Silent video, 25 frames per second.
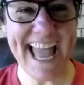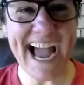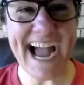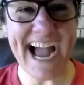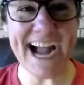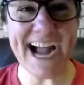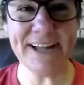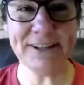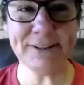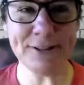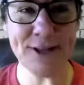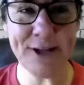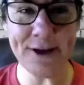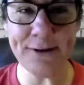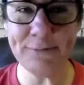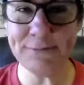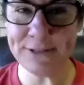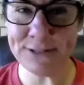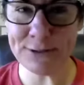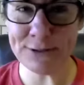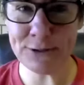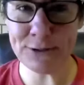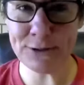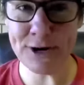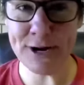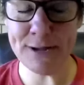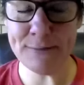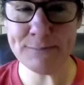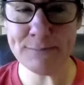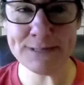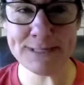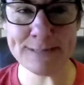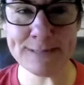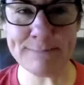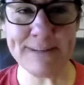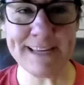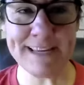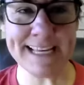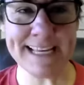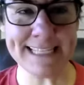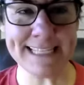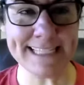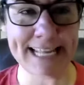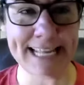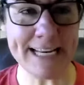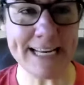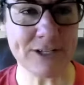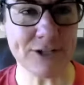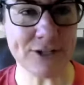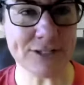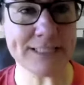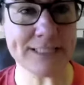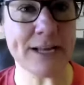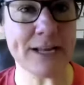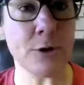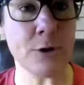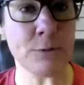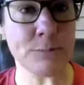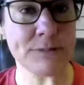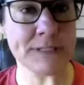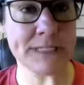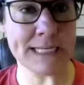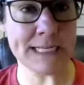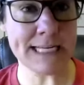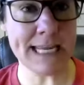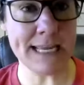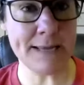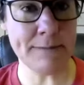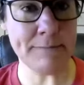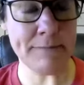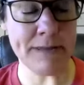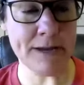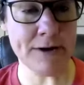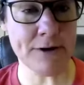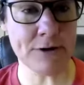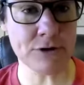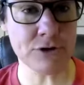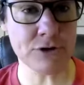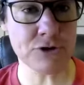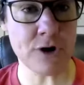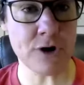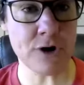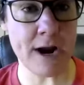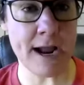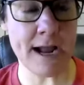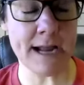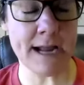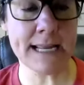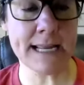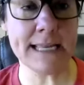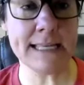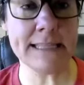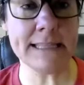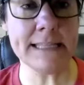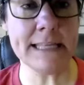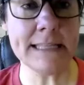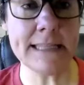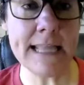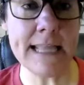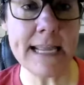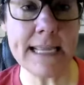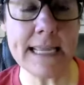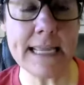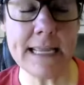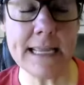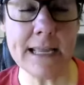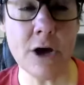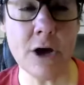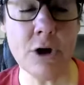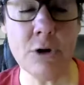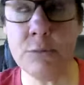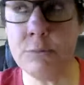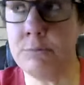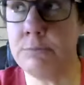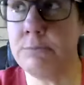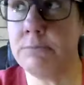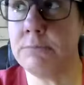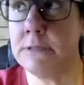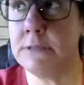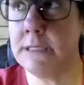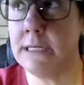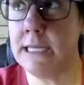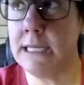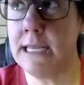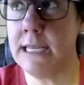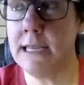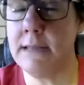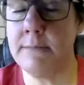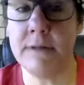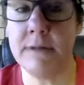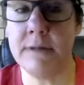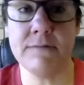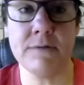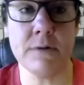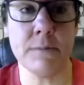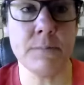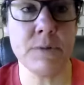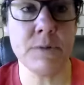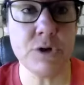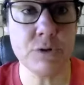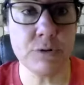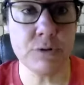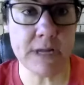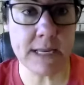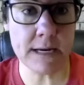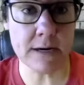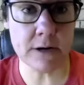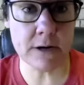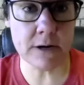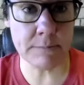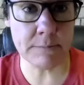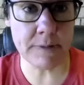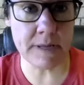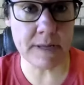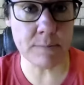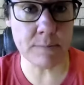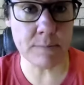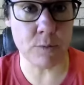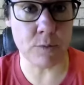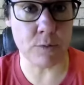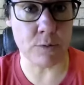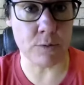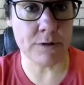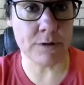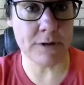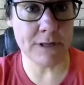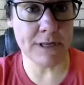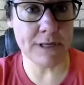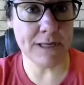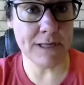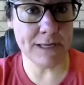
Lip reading: I love scripts because they just help to keep me on track, and then they help to keep me from puking on people,